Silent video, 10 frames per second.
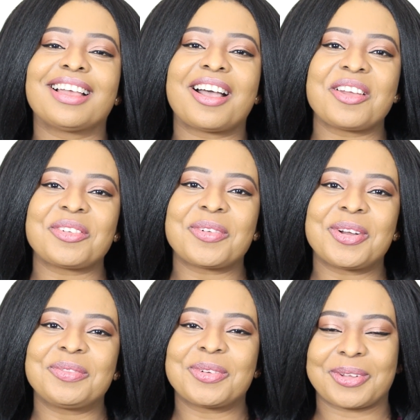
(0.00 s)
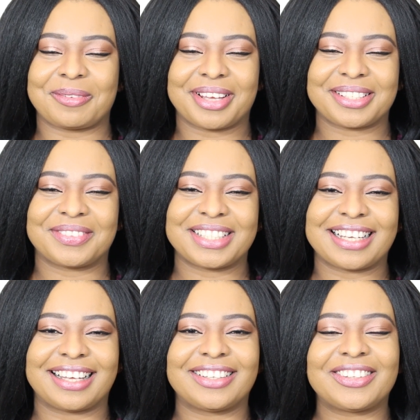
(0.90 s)
Hi everyone, welcome back to my
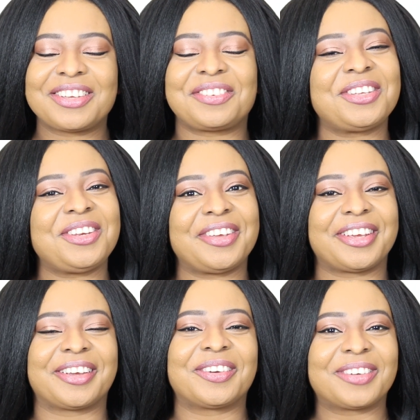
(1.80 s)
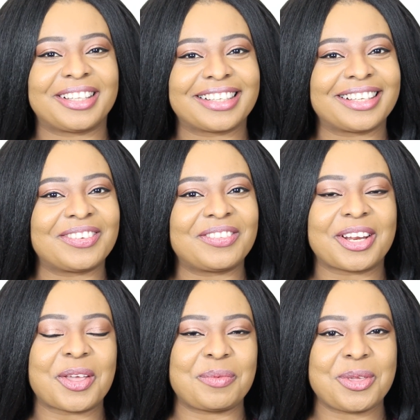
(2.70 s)
channel. If you're new here, welcome,
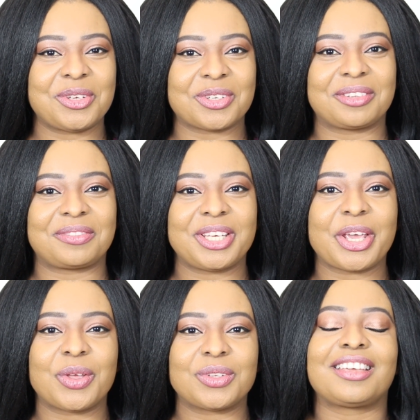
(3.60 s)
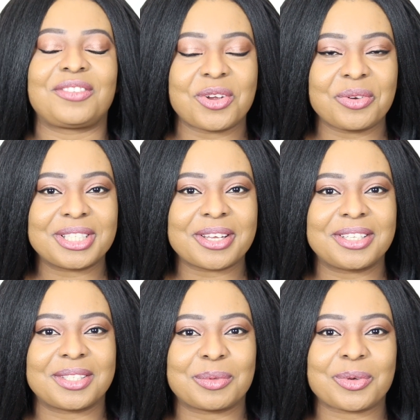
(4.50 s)
and I hope you enjoy the videos. If you're a
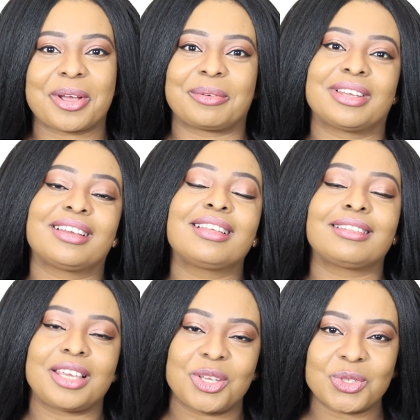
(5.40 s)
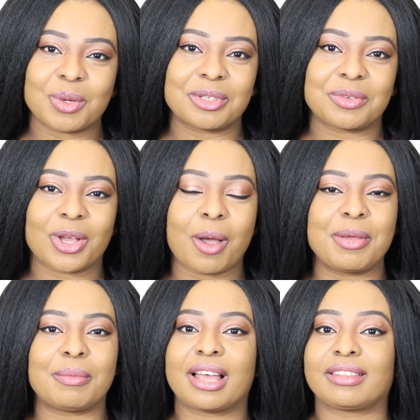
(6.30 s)
returning subscriber, thank you so much for
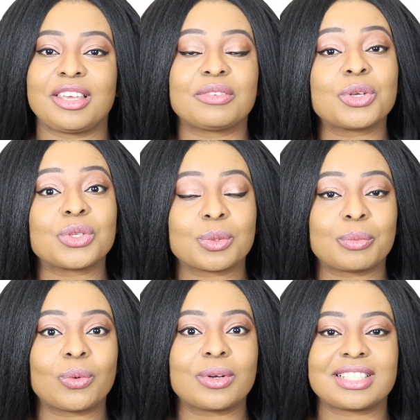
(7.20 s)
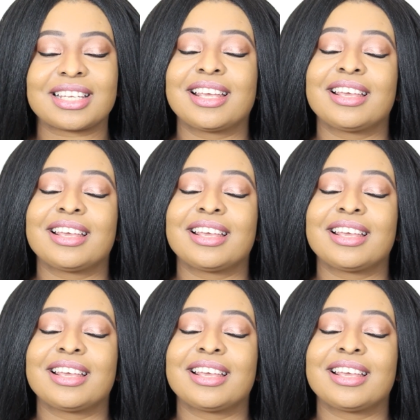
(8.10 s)
coming back. Thank you for your support.